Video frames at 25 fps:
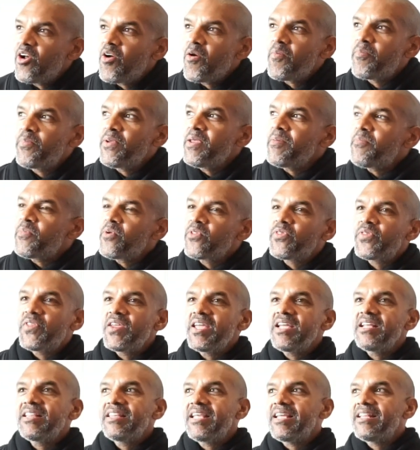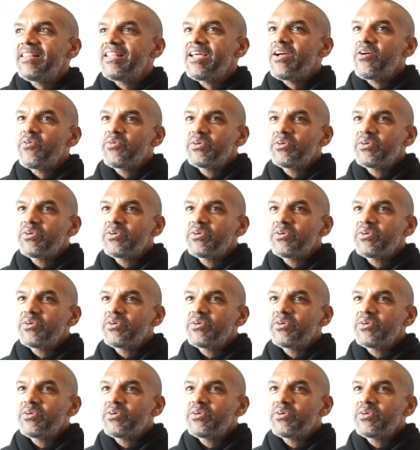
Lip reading: People think that there